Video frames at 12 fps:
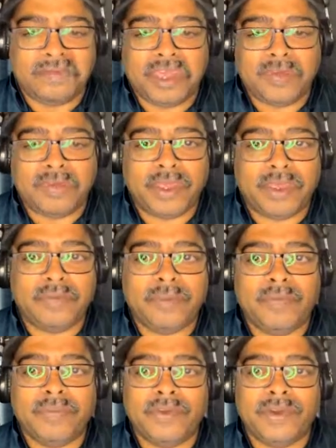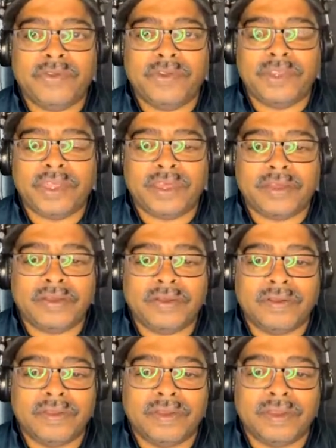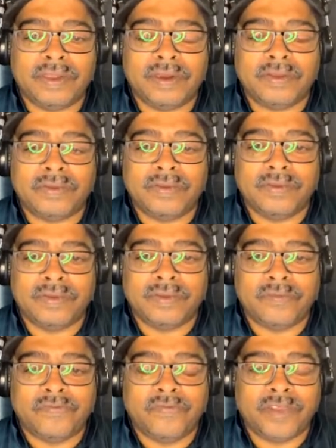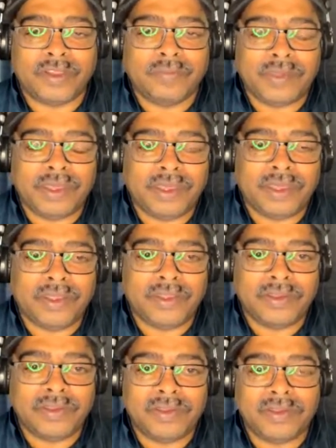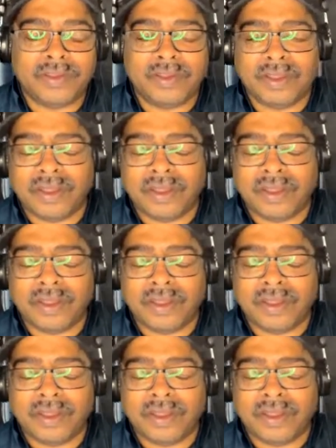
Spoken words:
maybe it can be produced there, you know, Philippines,